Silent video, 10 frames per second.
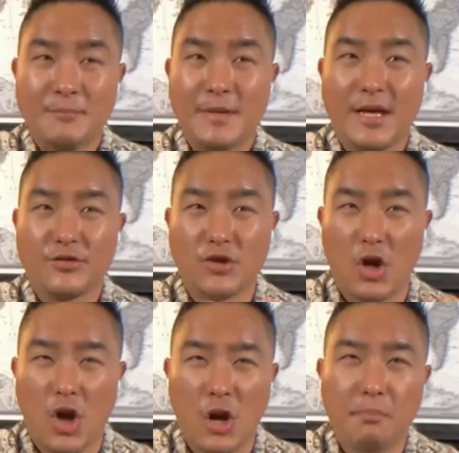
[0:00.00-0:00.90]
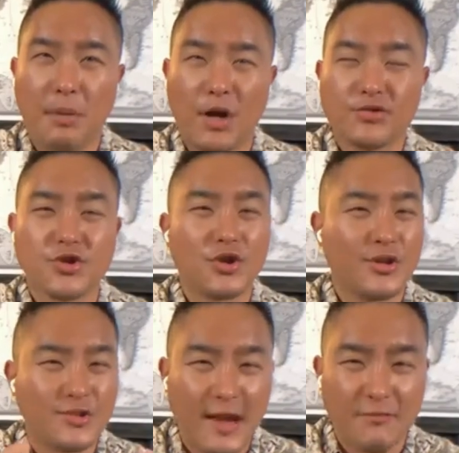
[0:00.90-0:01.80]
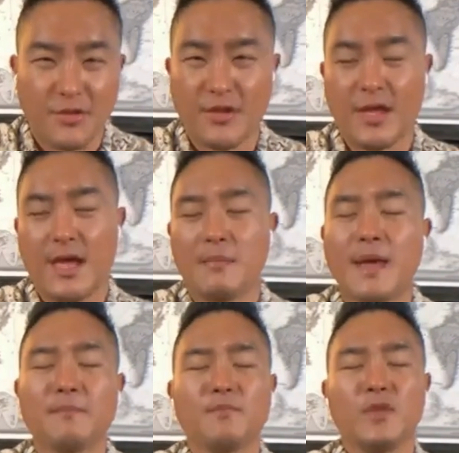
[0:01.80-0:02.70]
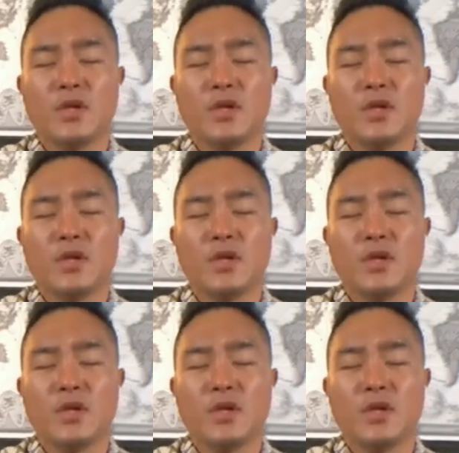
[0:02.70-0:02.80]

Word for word: because your heart posture is everything. Amen.